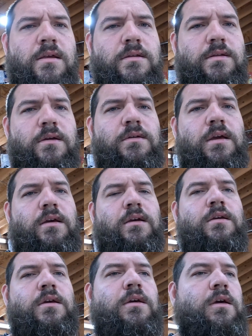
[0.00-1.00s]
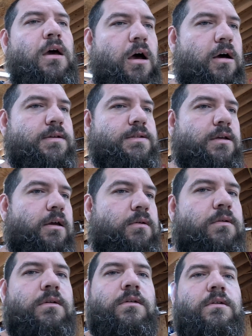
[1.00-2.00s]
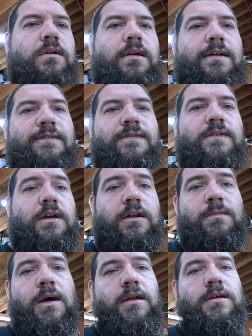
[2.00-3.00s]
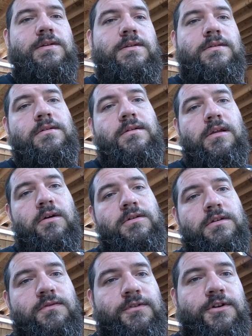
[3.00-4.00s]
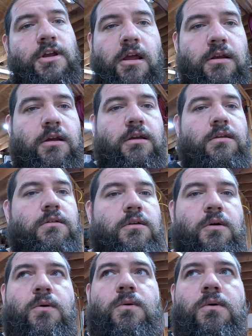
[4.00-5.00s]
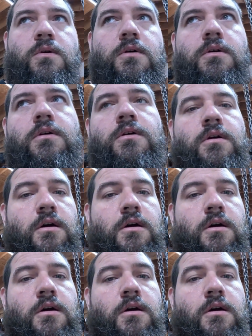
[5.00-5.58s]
So yeah, also if anybody's close to Virginia or